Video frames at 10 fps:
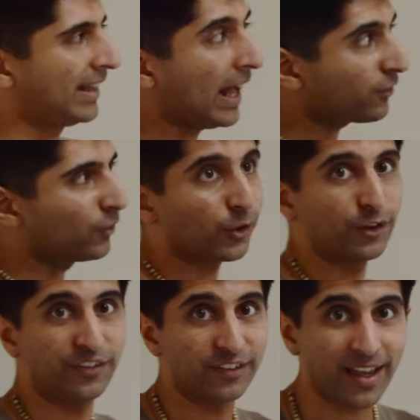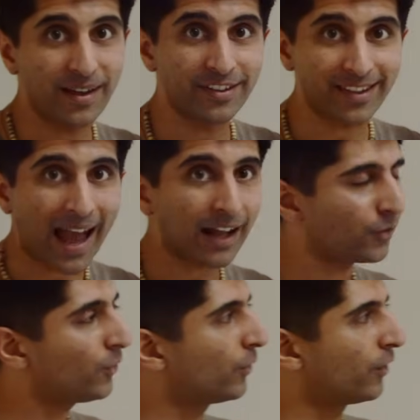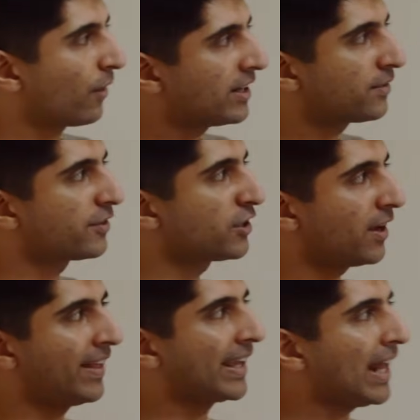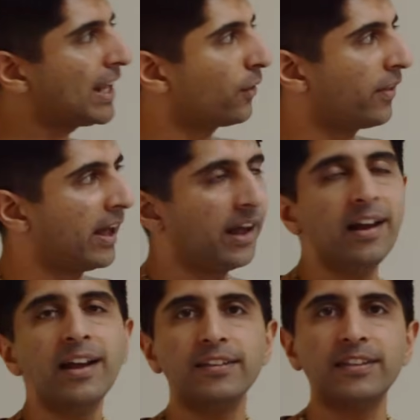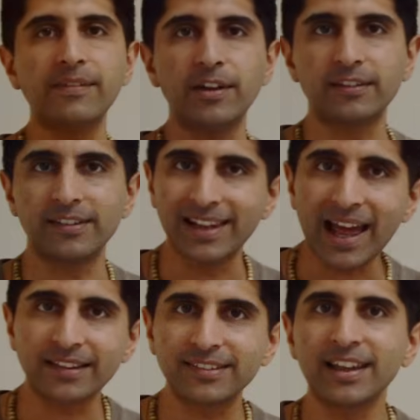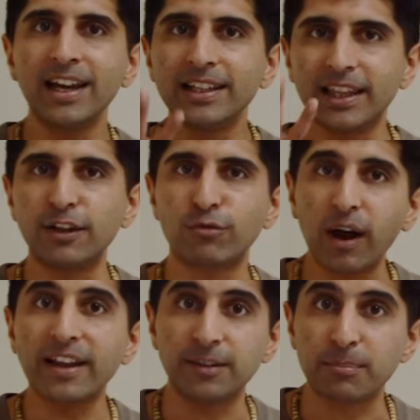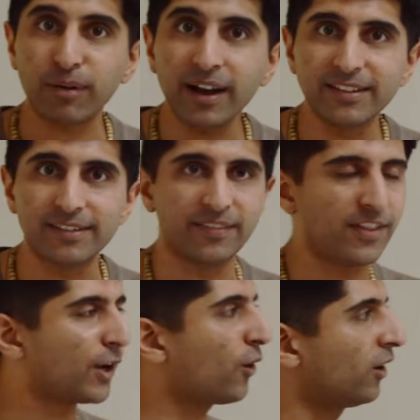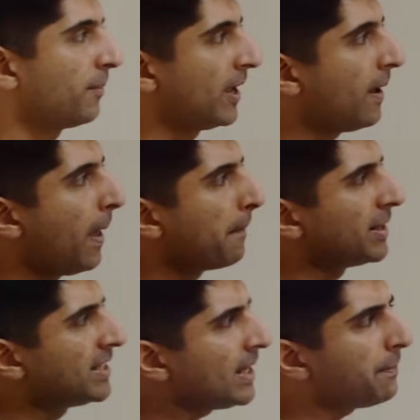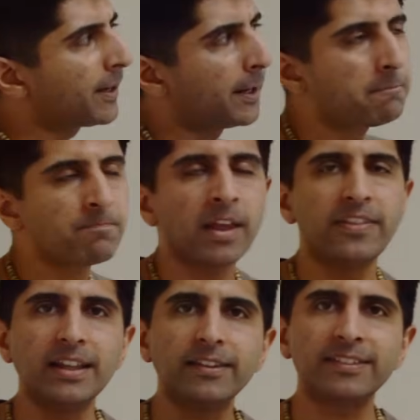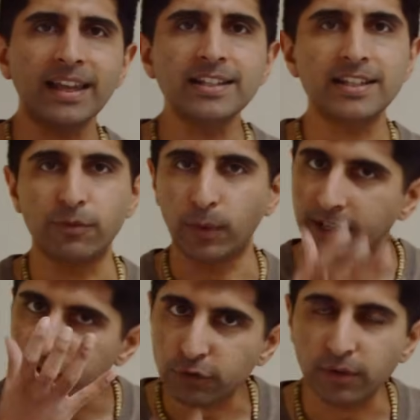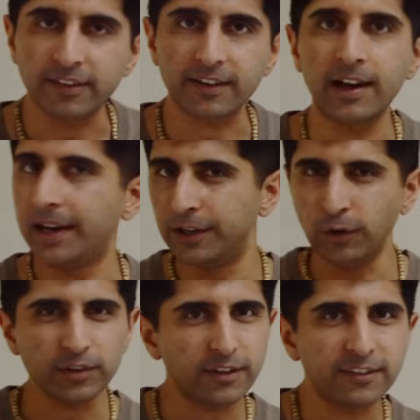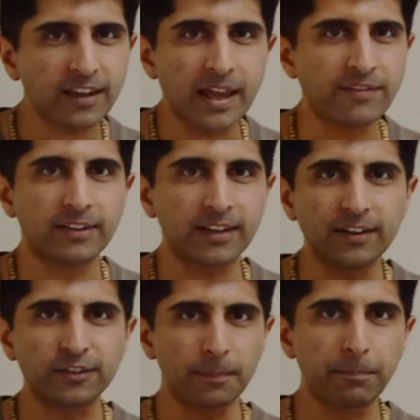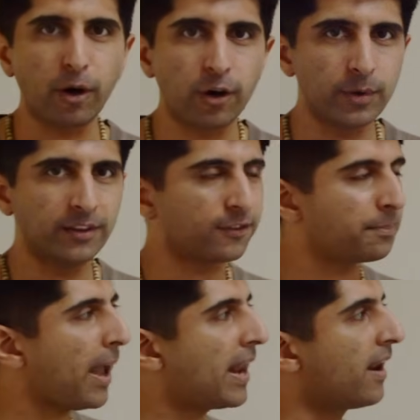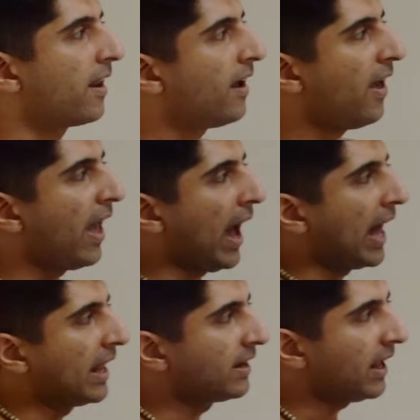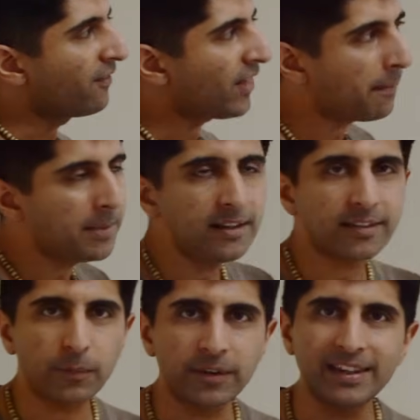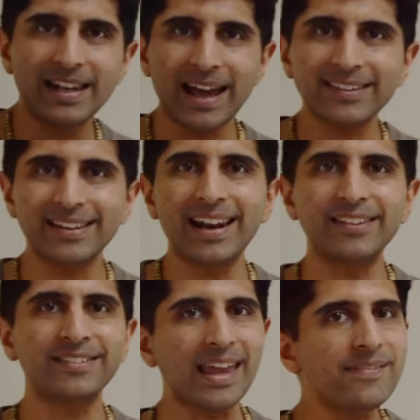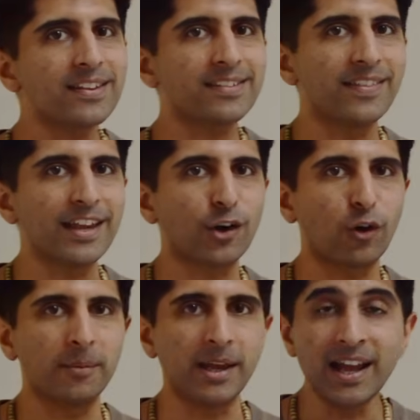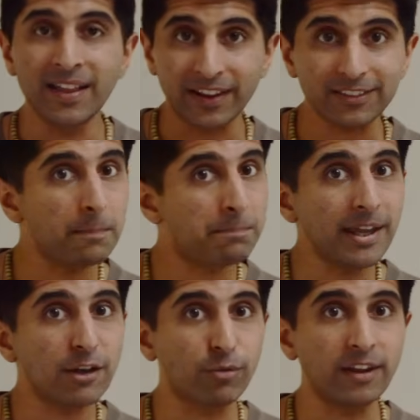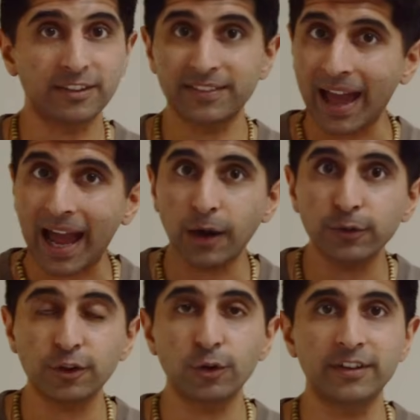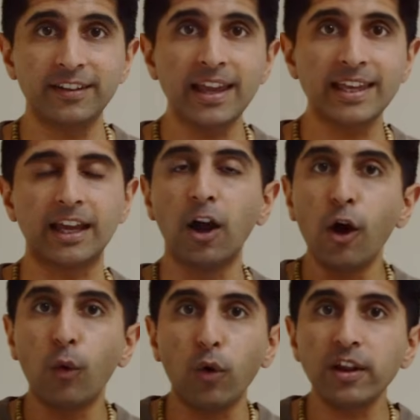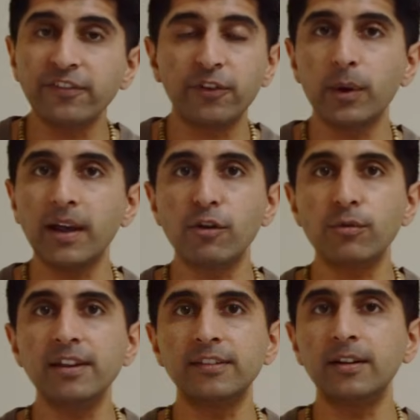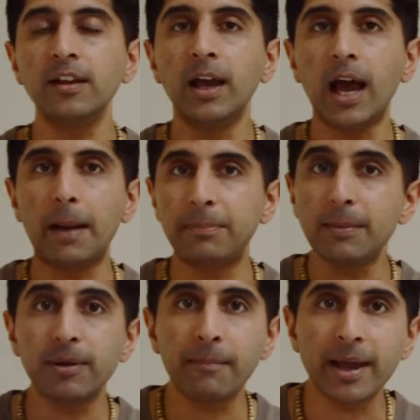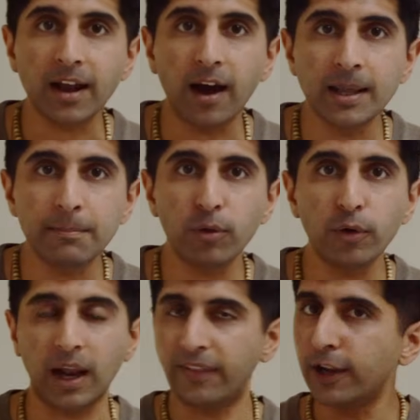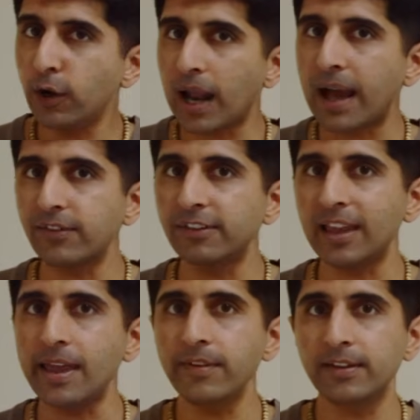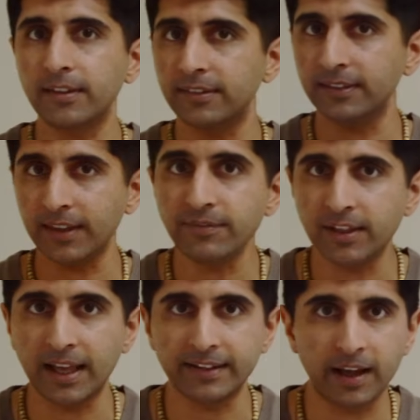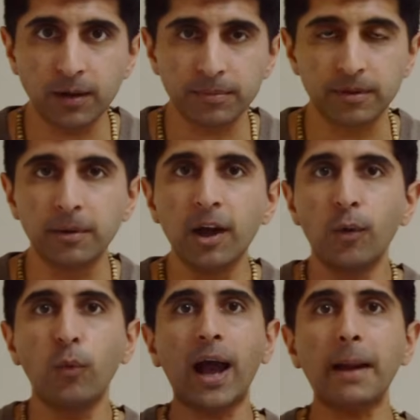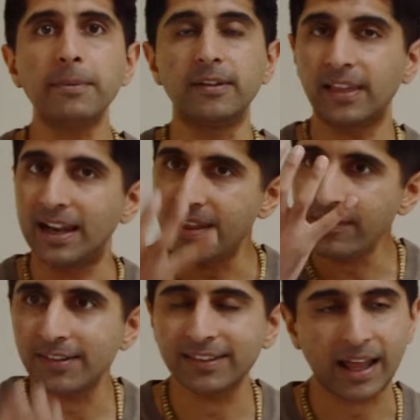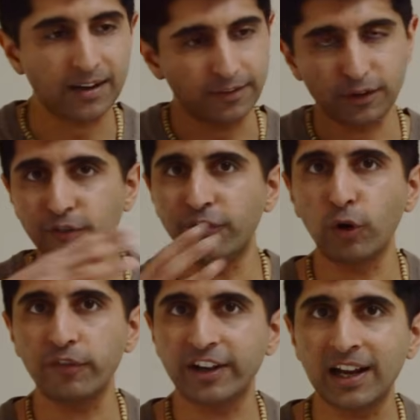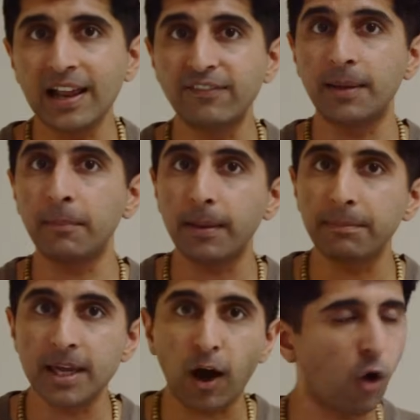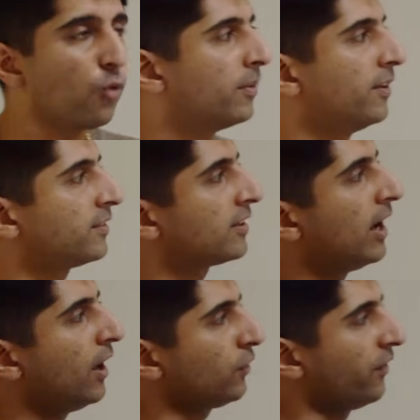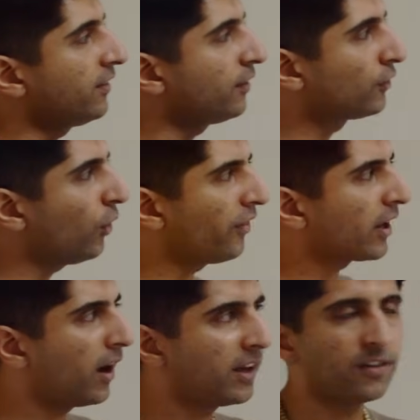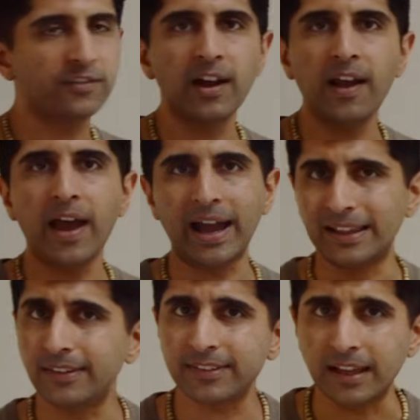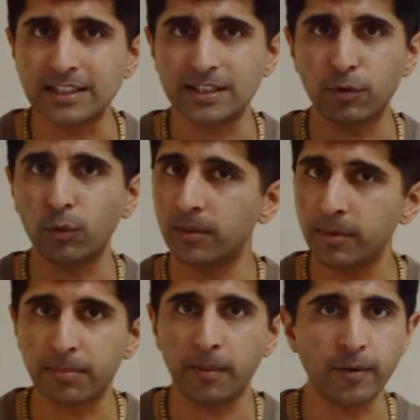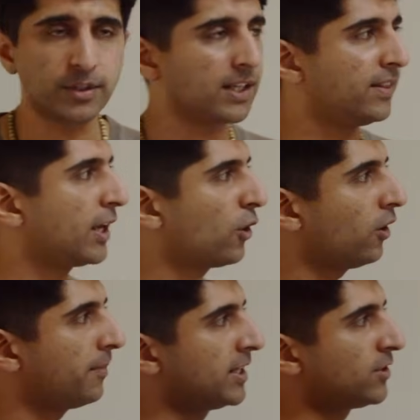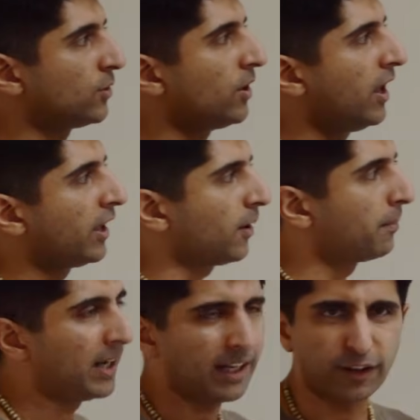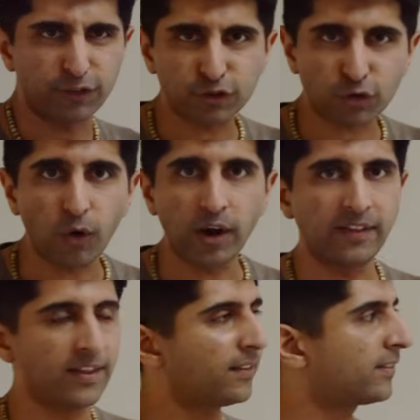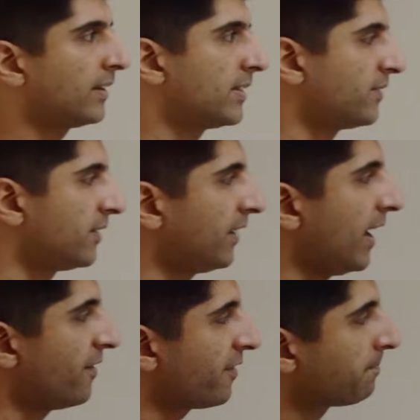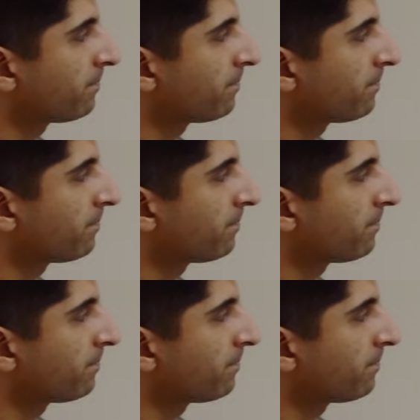That's not good for savers at all. The rate of return they're getting on their savings is less than the rise in prices in the economy. But deeper, the incentive when interest rates are cut are not to save, instead it's to borrow and spend. And if that means that we see less and less savings in the economy, that's a big risk that households are taking. What if, for whatever reason, uh, people are made unemployed and they don't have the savings as a safety net to help them? What happens? Their living standards are going to fall off a cliff. They might be homeless. So this is not the kind of uh, incentive we want to be promoting in the economy, to completely destroy the incentive to save.